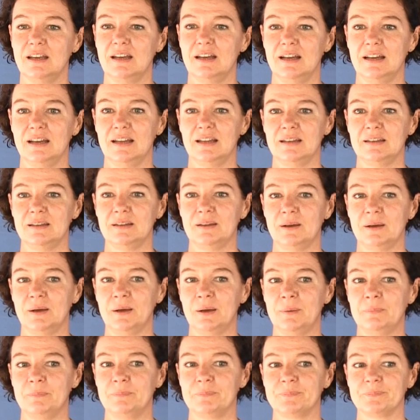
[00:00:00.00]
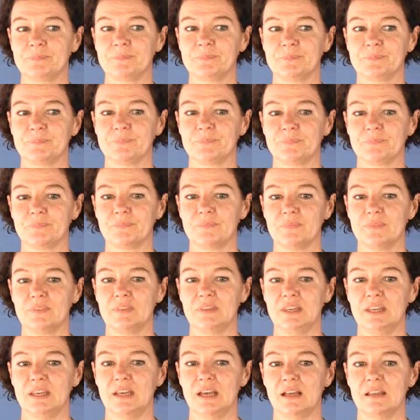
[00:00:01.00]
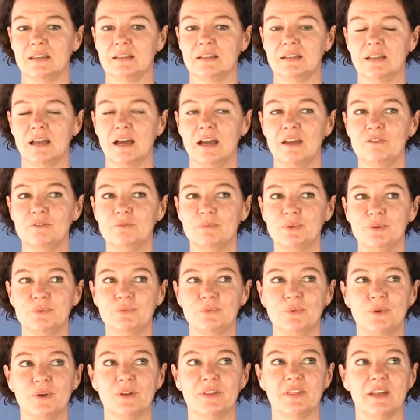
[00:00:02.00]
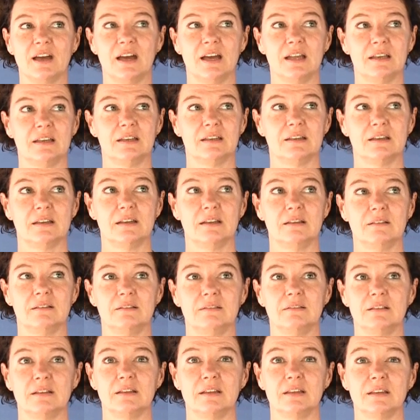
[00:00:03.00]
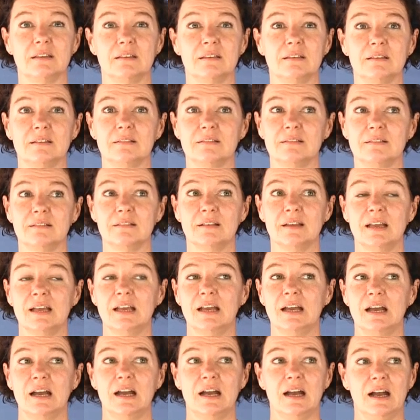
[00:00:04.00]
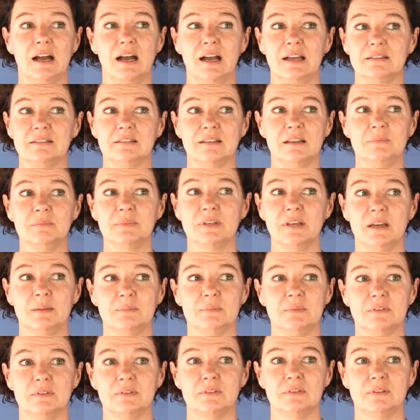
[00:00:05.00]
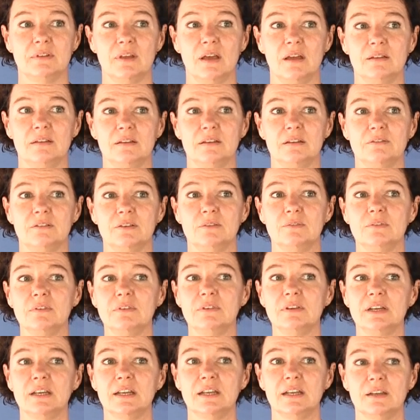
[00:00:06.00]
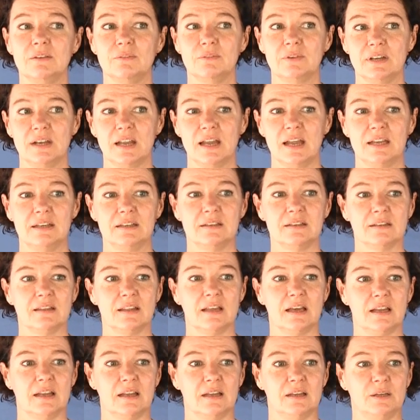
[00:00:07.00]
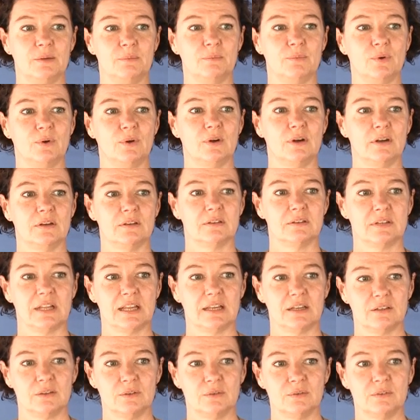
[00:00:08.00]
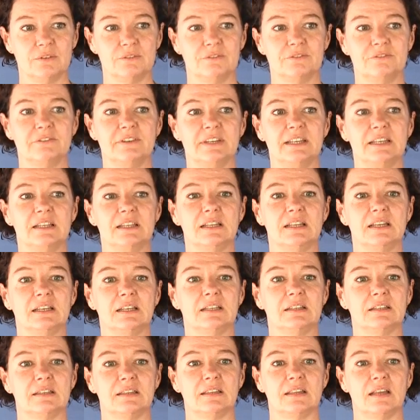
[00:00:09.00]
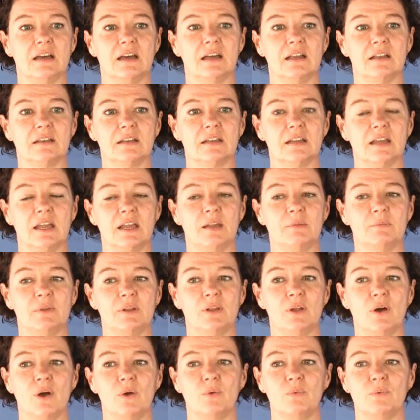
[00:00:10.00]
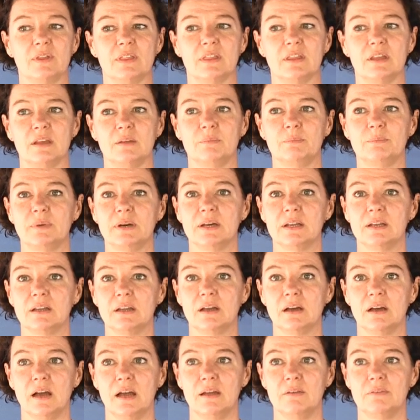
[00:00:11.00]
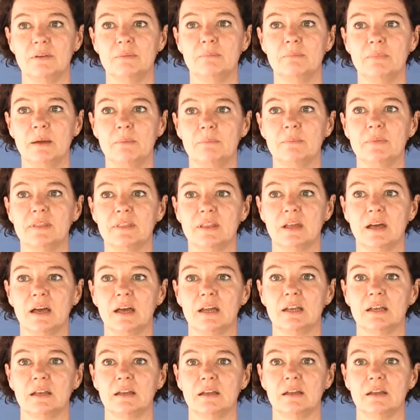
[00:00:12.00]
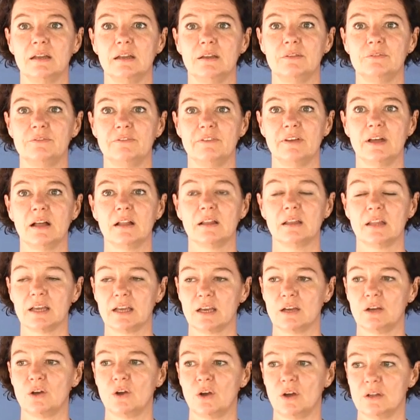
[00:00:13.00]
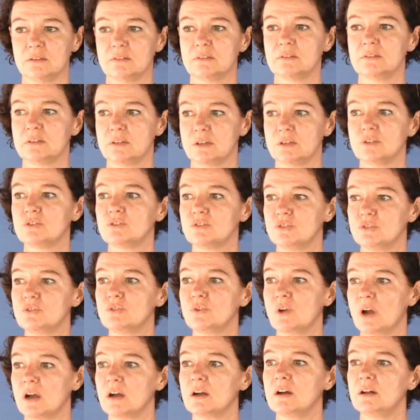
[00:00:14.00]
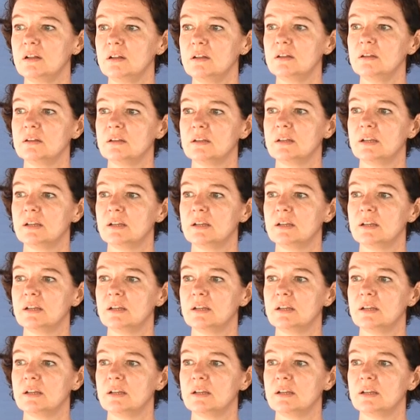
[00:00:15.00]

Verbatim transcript: And um, yeah, the life before that, like I sometimes don't even really relate to that anymore, it's like to the feelings that came along with it. But I remember that it felt like a constant struggle.